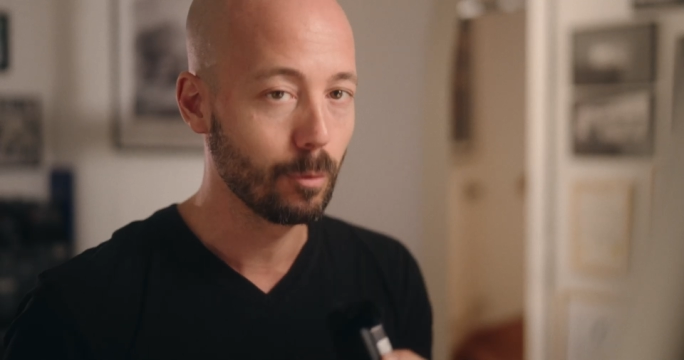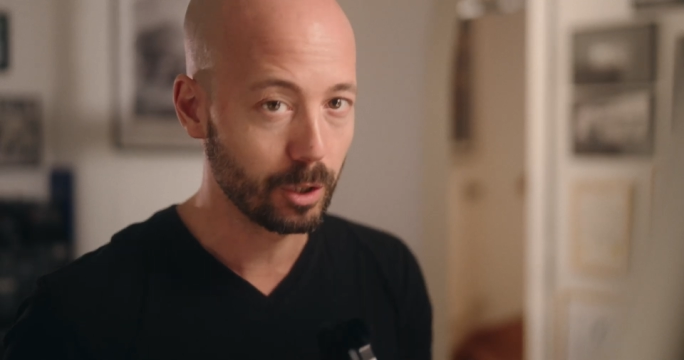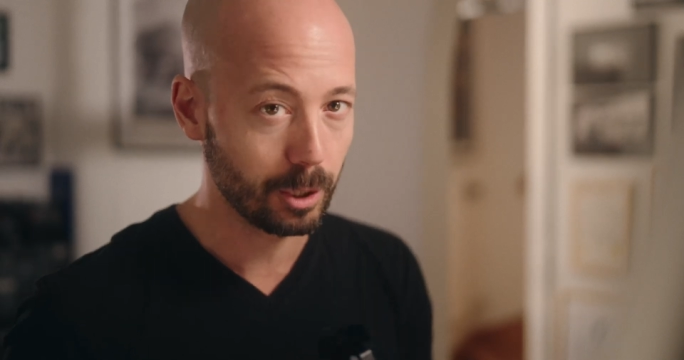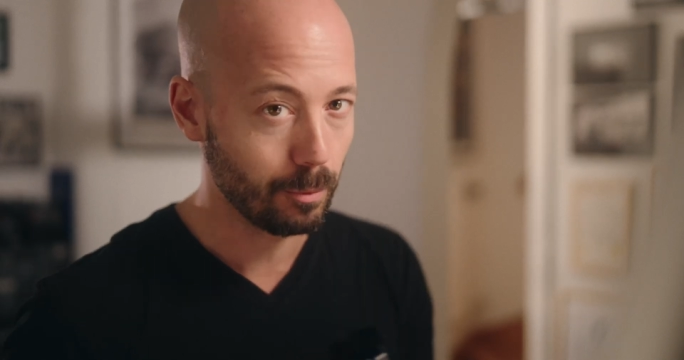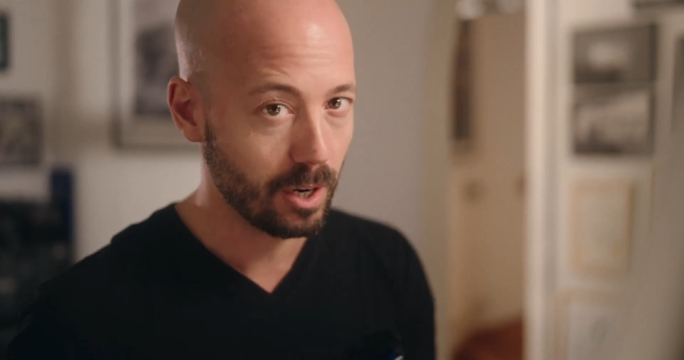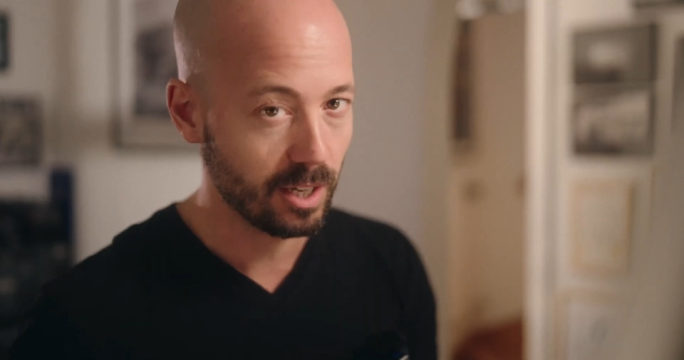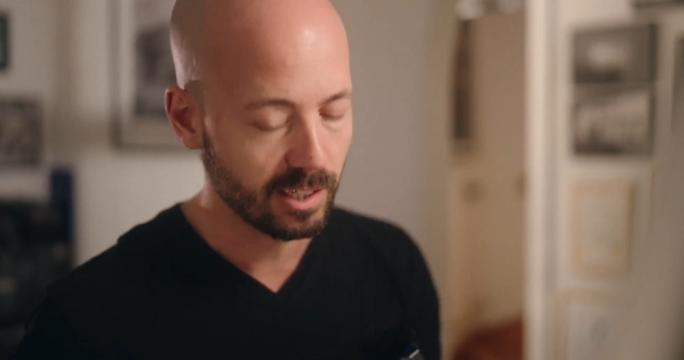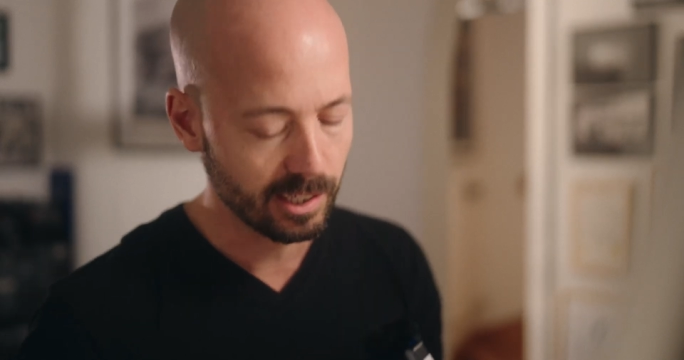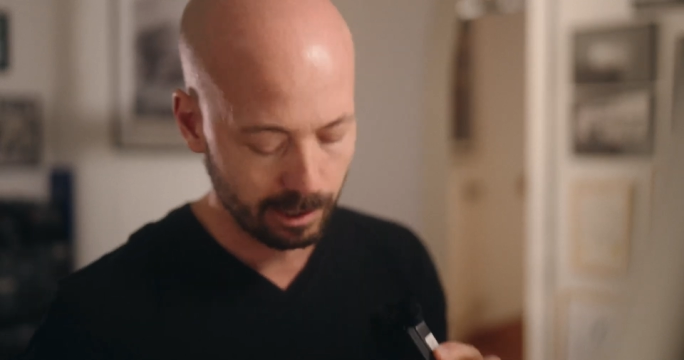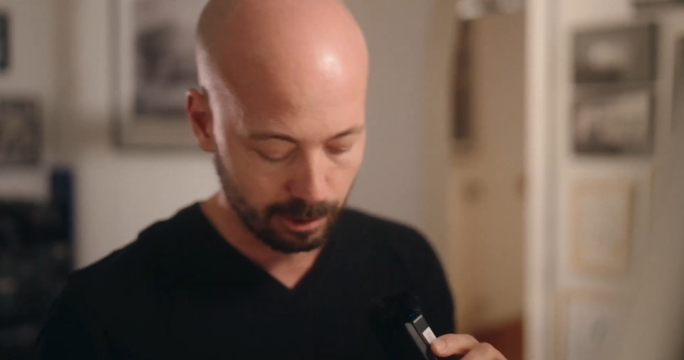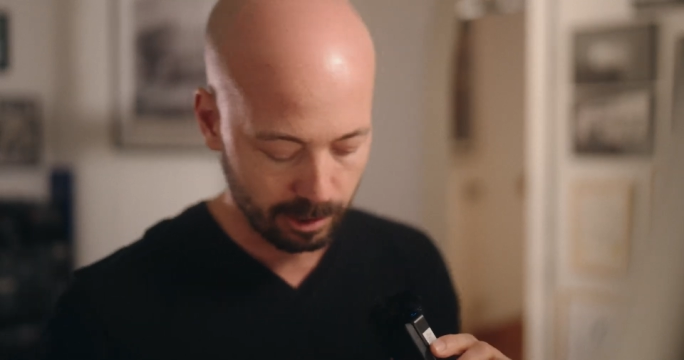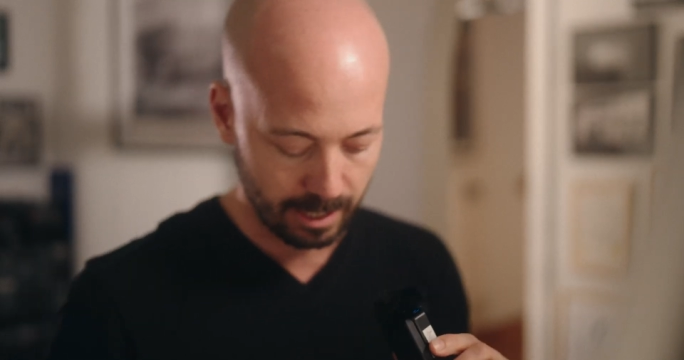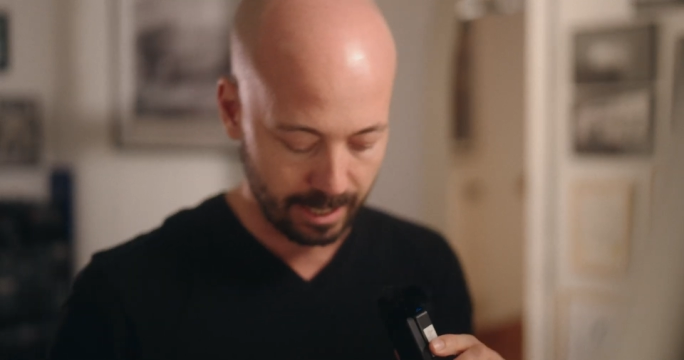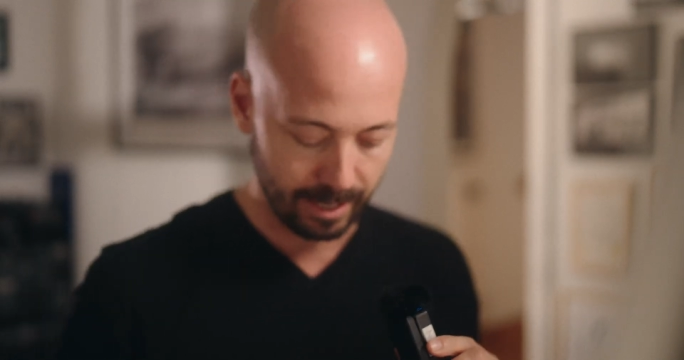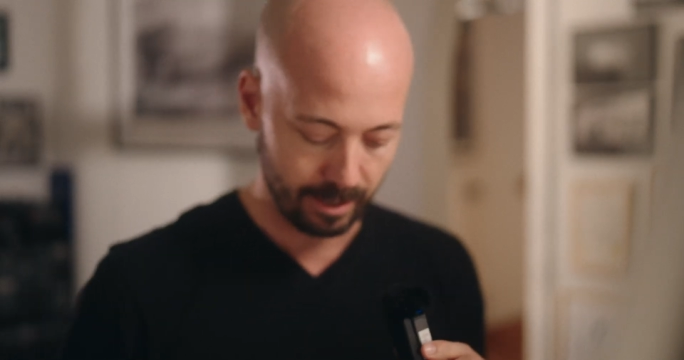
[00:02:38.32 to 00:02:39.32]
what the process
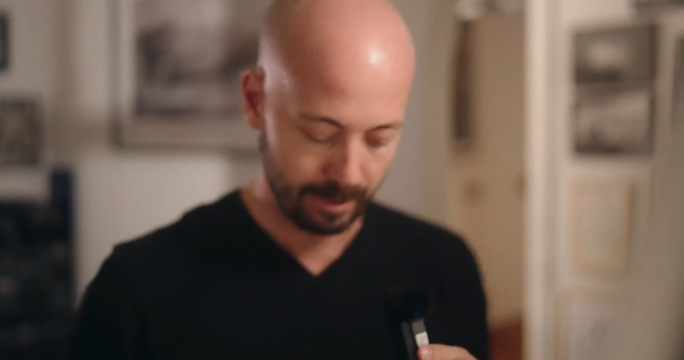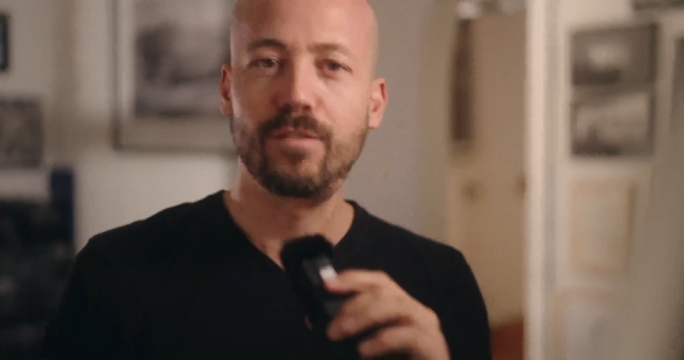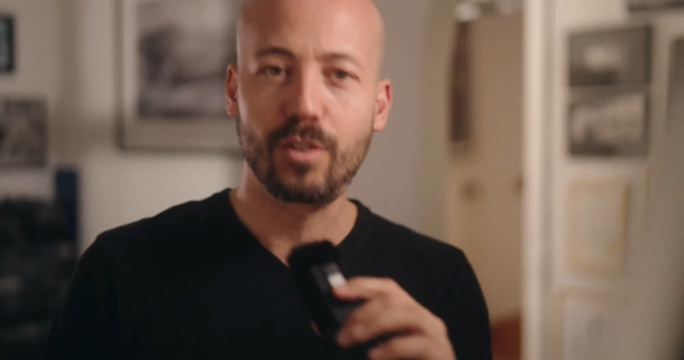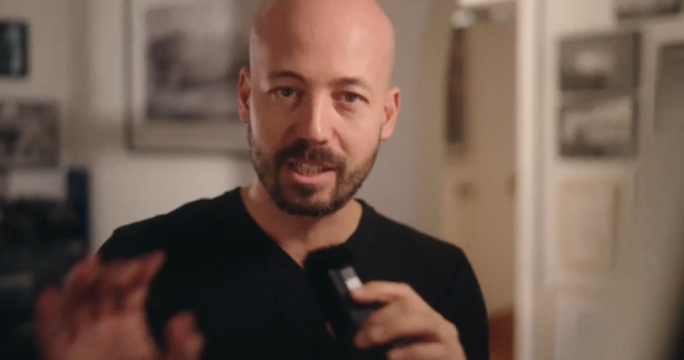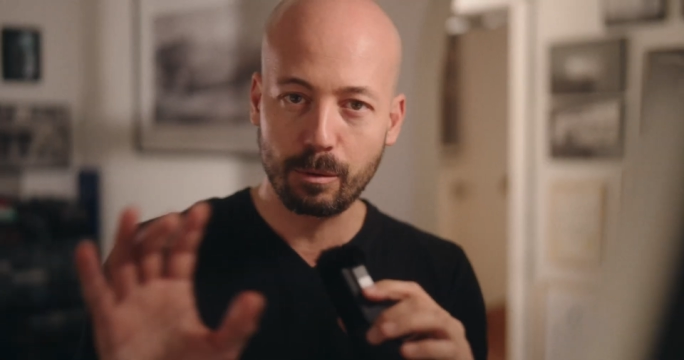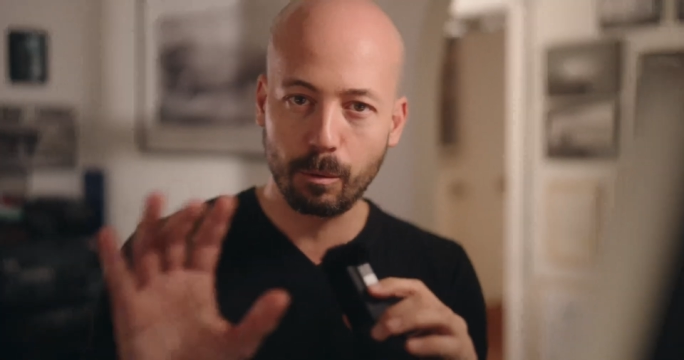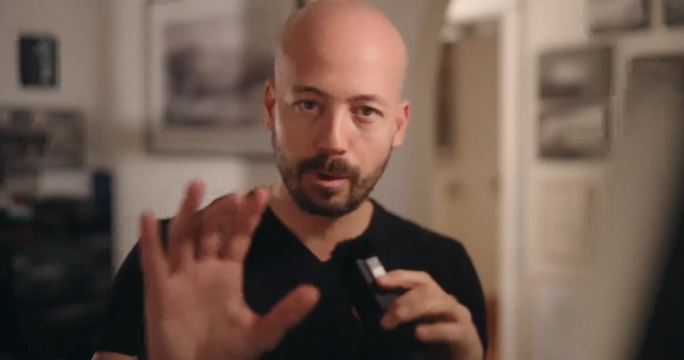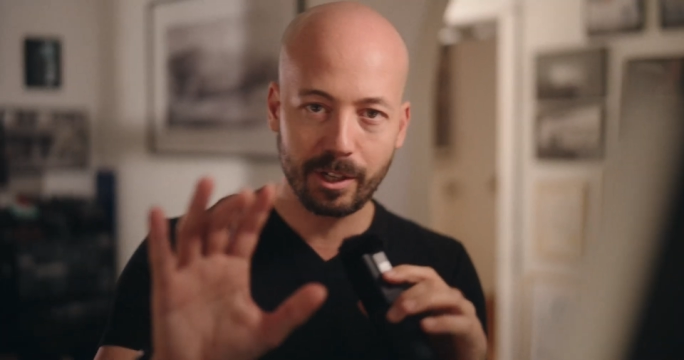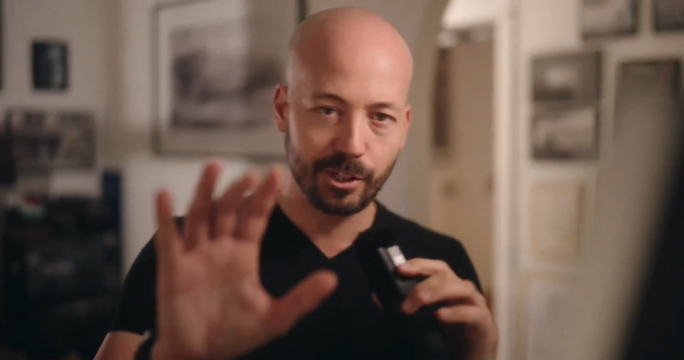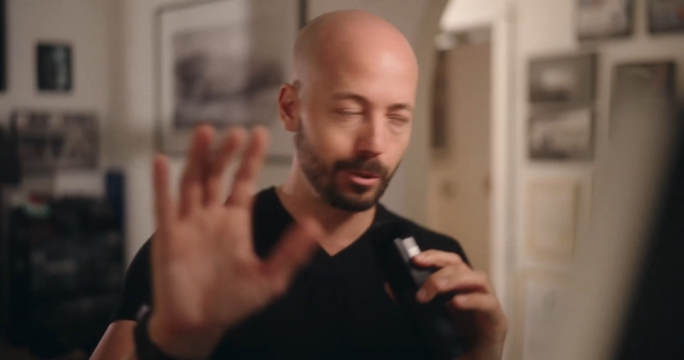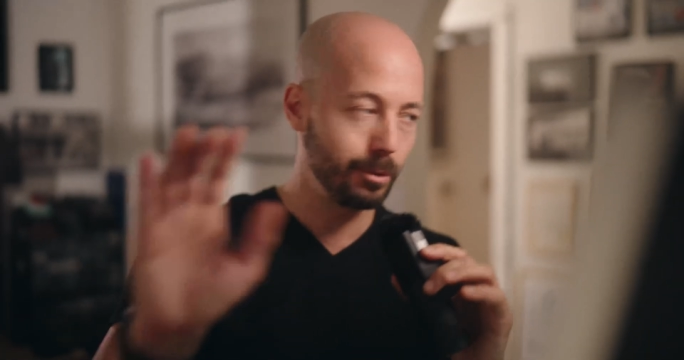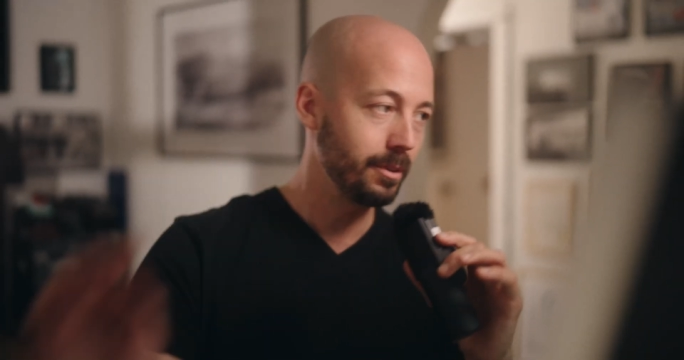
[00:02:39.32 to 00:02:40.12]
looks like. First thing we want to